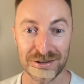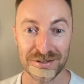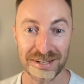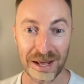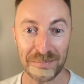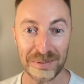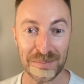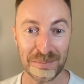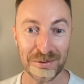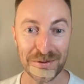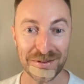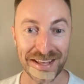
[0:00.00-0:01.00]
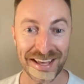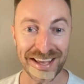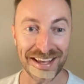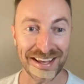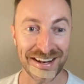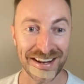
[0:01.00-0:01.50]
to dead people,
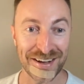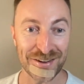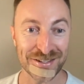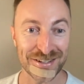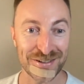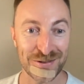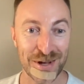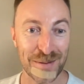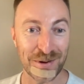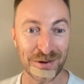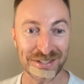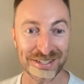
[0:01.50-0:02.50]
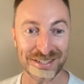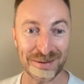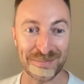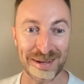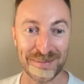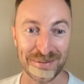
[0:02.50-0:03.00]
and I also do hypnosis
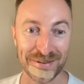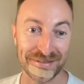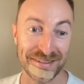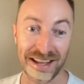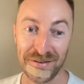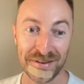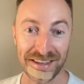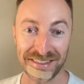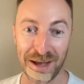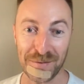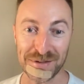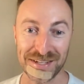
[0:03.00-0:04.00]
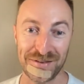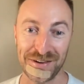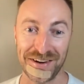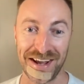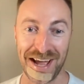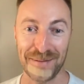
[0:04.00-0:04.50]
on people. Never thought that was ever
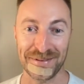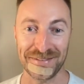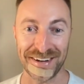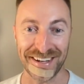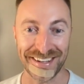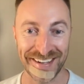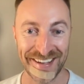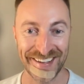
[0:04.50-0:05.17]
going to happen, right?